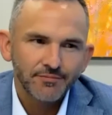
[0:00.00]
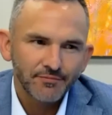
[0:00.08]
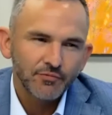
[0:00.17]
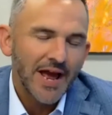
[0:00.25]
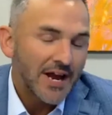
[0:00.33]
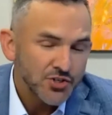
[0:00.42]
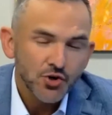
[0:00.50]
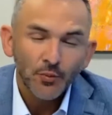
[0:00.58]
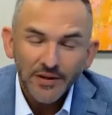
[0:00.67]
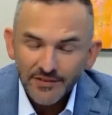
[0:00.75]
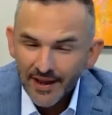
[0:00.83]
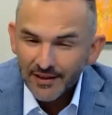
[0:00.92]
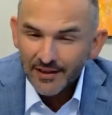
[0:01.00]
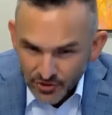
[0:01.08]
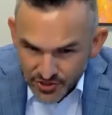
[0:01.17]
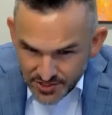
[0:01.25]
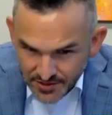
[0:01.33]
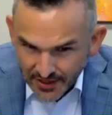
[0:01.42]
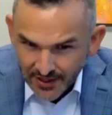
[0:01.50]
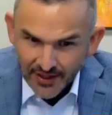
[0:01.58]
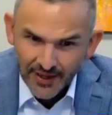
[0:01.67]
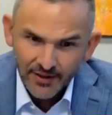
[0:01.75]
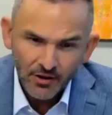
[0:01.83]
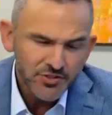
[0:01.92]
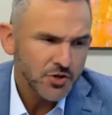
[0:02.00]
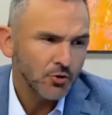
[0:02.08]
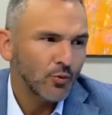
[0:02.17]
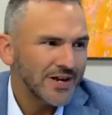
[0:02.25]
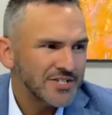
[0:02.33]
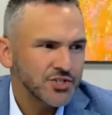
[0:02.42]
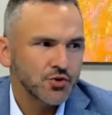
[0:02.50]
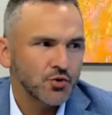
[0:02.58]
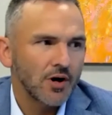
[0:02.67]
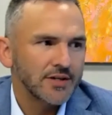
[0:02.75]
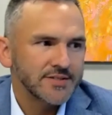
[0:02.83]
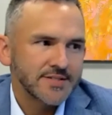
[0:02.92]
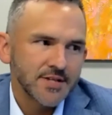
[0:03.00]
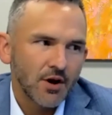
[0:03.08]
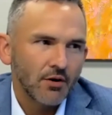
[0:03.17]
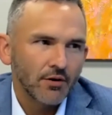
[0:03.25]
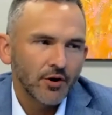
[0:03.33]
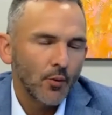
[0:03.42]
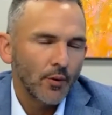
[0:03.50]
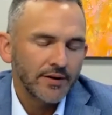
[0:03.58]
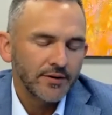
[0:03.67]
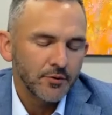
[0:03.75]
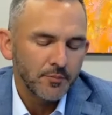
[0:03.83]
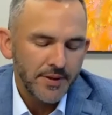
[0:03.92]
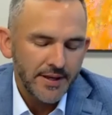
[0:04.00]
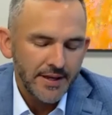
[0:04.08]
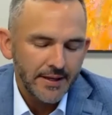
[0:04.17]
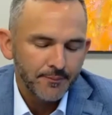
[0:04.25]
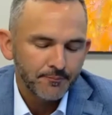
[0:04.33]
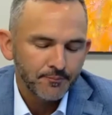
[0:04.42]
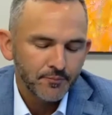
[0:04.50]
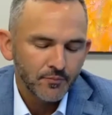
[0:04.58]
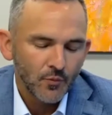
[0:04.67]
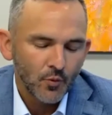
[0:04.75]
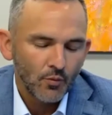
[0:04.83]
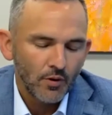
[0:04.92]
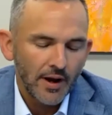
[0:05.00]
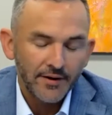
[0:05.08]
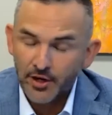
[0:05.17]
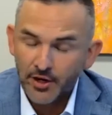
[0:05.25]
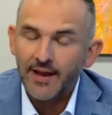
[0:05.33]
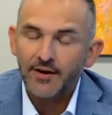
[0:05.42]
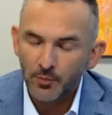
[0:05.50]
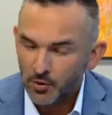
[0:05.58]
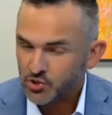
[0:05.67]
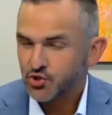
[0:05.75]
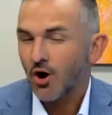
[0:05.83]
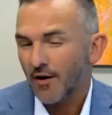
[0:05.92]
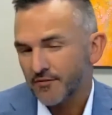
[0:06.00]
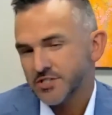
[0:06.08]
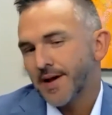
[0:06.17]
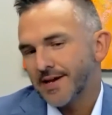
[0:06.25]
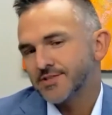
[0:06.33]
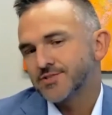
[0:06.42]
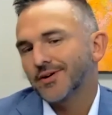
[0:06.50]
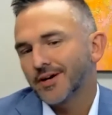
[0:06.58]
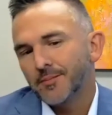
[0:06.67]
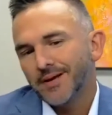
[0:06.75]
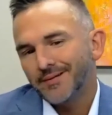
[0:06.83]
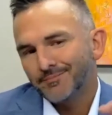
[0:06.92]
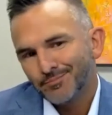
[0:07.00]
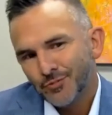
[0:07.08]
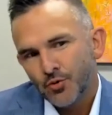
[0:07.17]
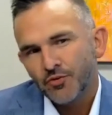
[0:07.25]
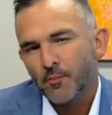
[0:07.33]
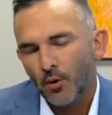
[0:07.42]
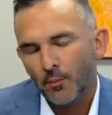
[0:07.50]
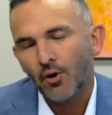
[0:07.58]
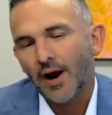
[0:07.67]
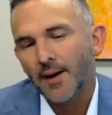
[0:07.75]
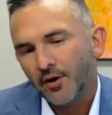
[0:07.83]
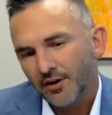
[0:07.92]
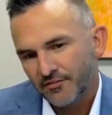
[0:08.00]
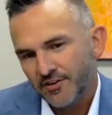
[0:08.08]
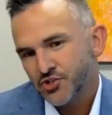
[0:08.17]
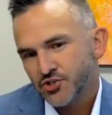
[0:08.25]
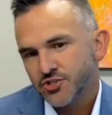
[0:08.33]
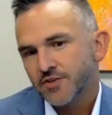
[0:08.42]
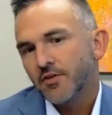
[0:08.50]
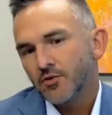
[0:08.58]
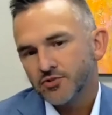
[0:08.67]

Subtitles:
national retailers, and also restaurants are going to be, and commercial office space are going to be two of the more primary features of those